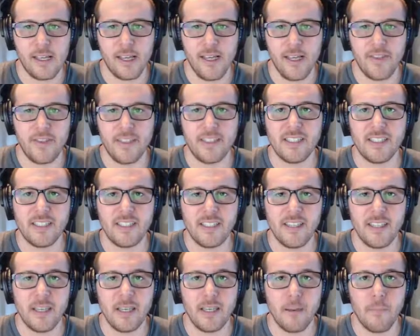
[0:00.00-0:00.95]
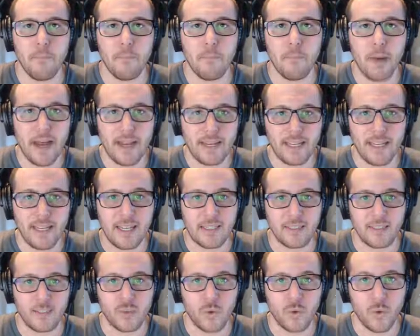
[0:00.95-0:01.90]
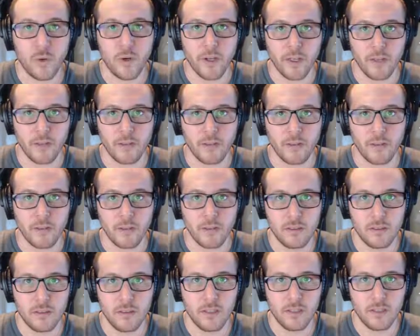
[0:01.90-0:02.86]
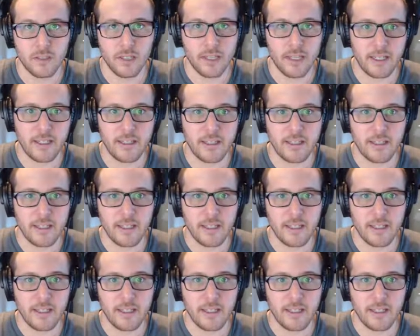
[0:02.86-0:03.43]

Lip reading: and this is the Binance coin, okay?